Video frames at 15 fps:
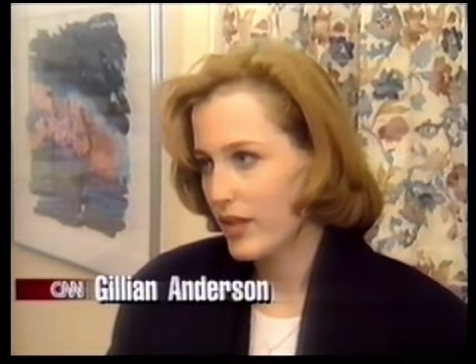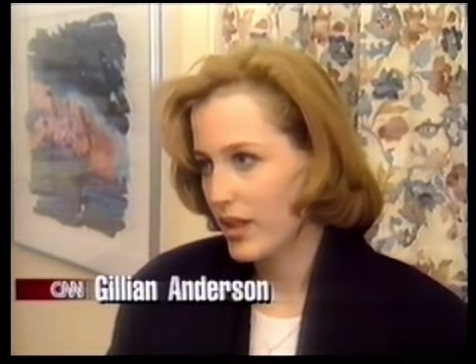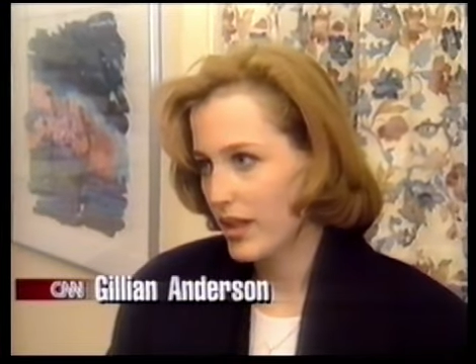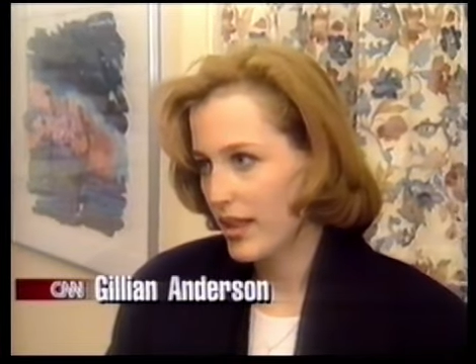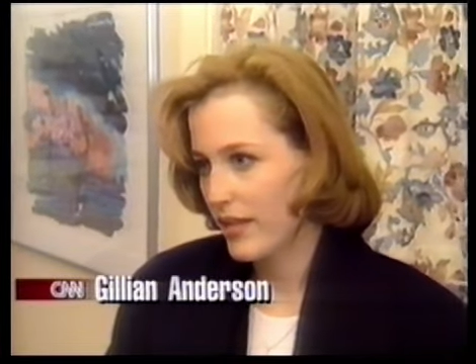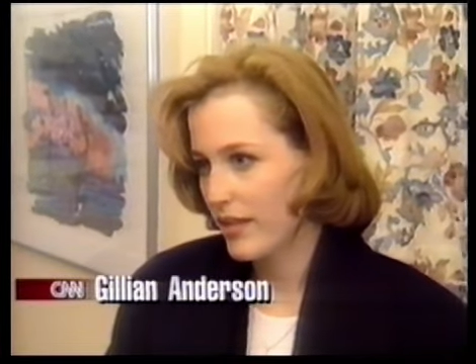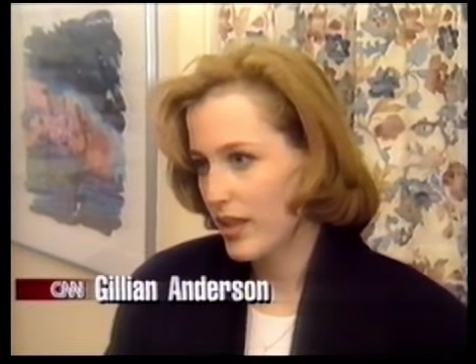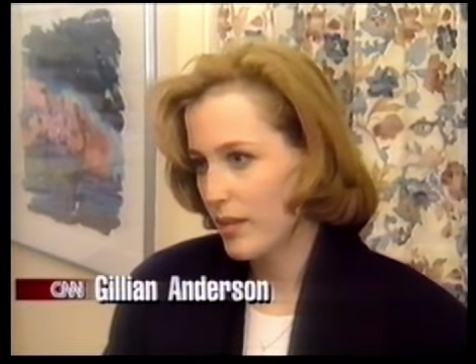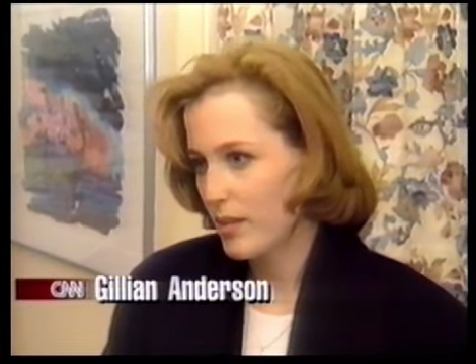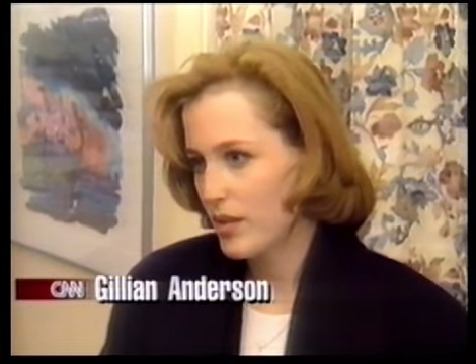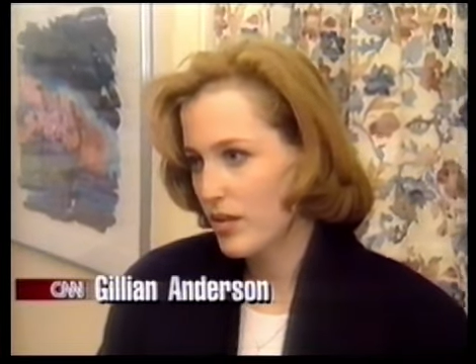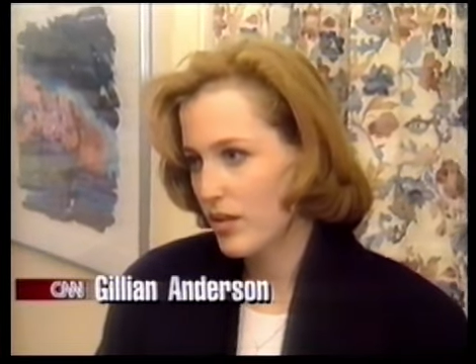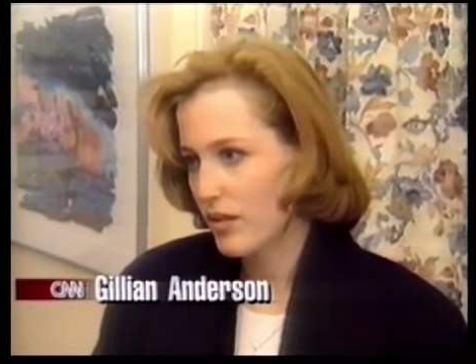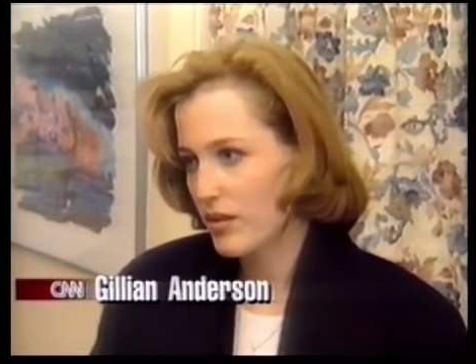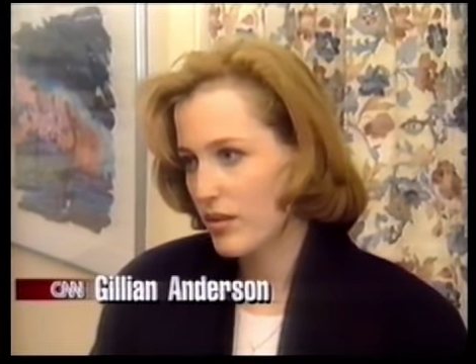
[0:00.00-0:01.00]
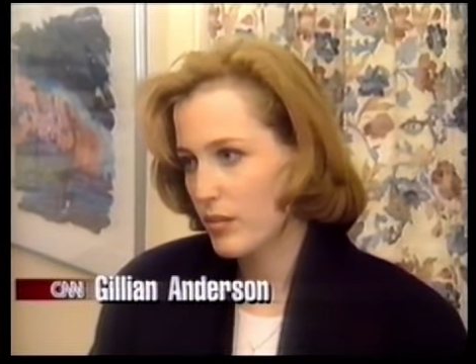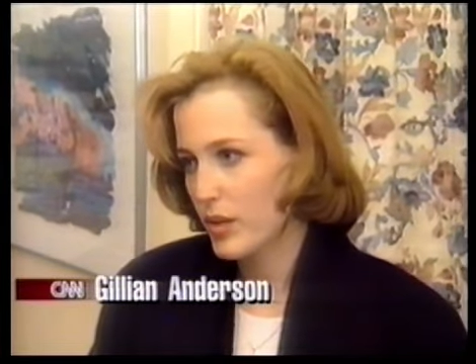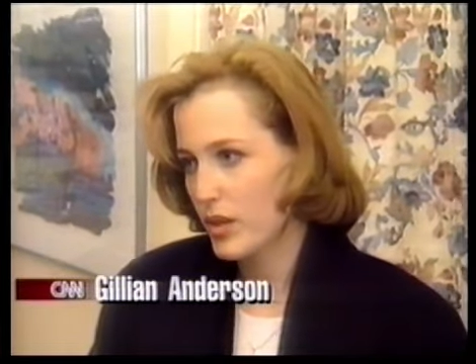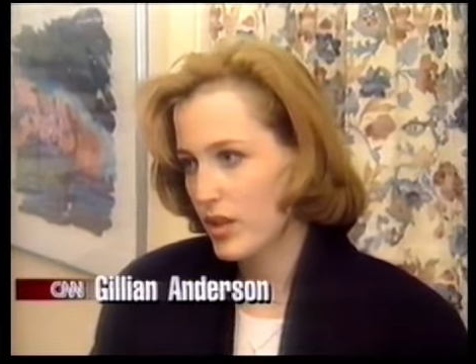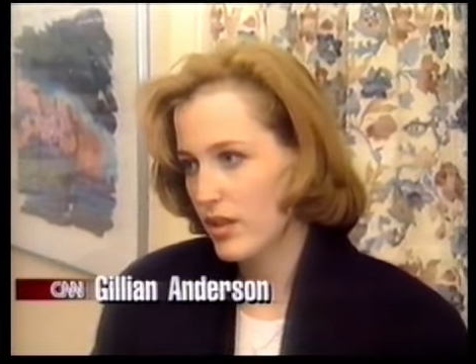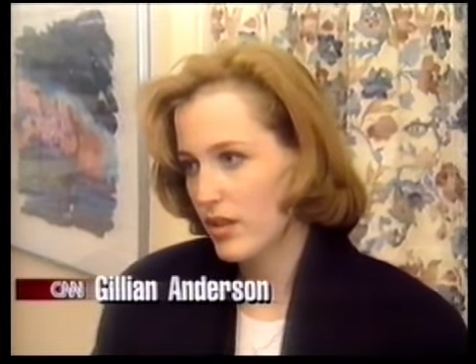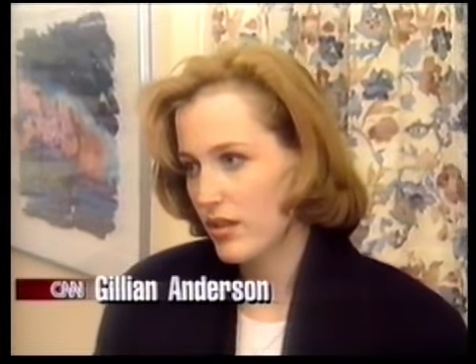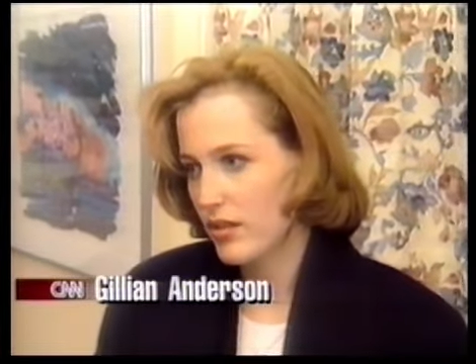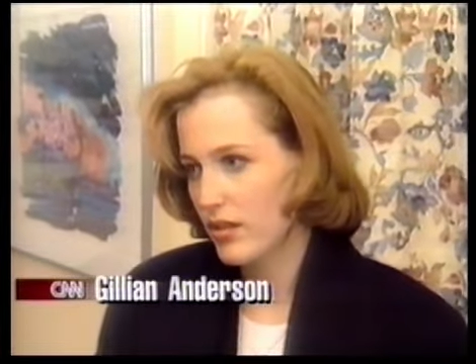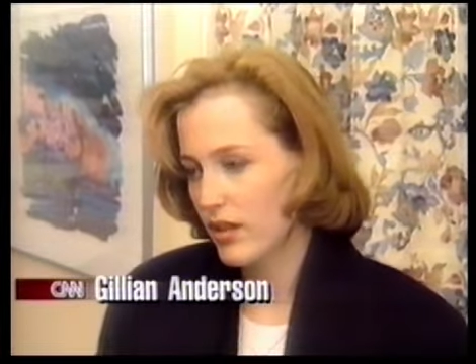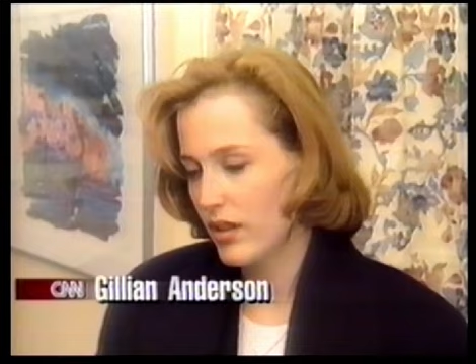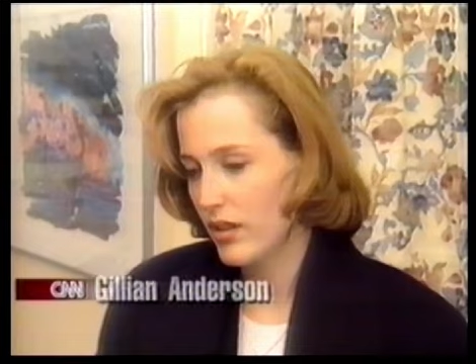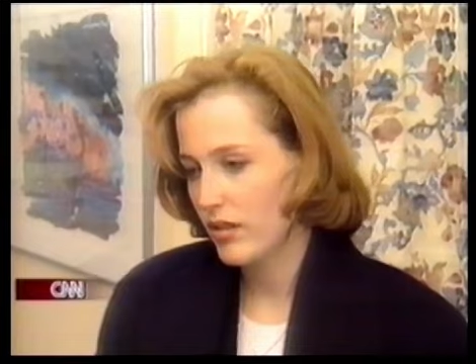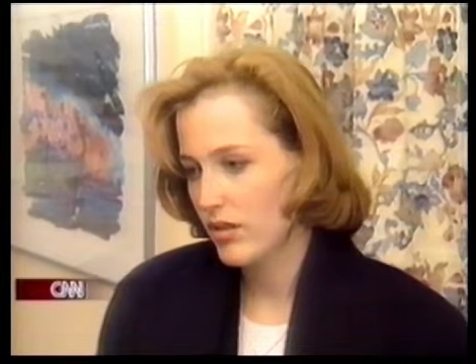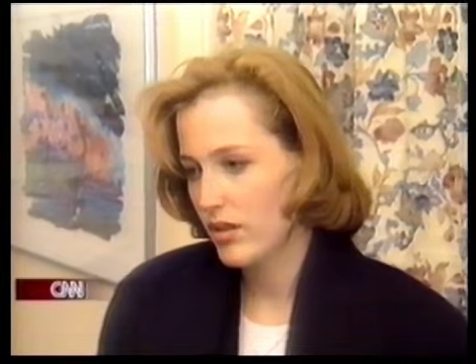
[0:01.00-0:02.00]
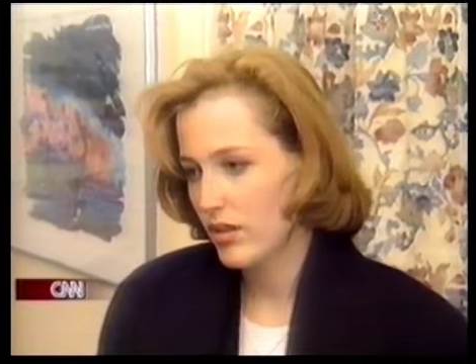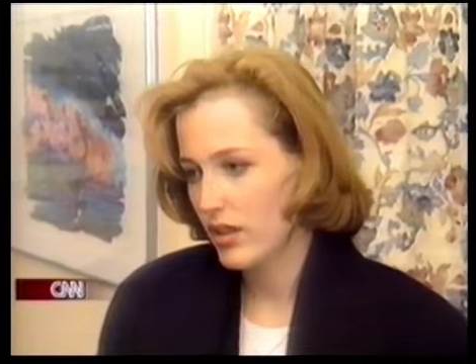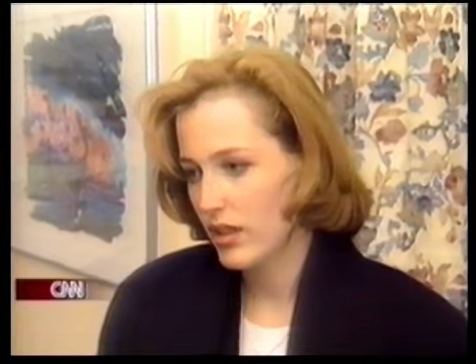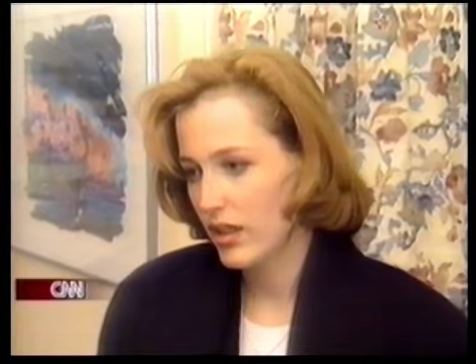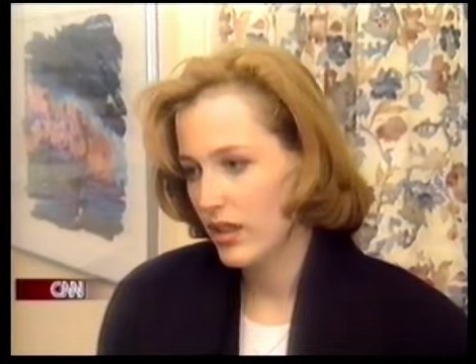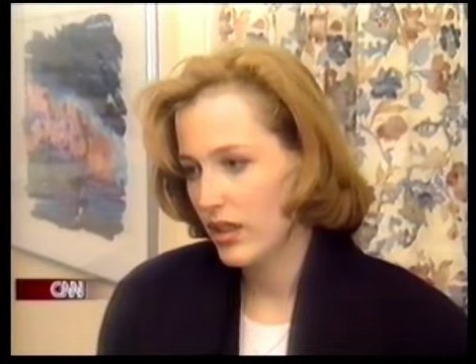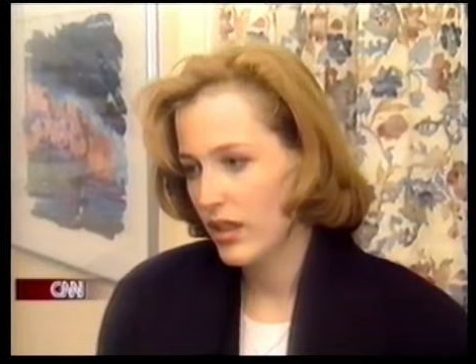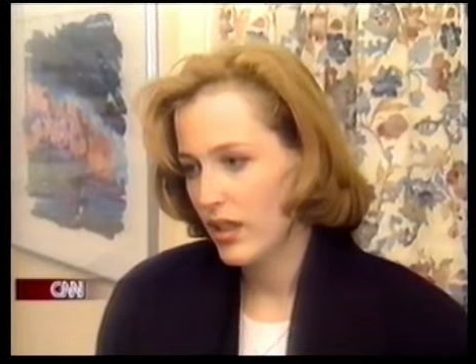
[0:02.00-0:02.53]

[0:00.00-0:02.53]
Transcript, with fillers: got heavy episodes and we're just, you know, shooting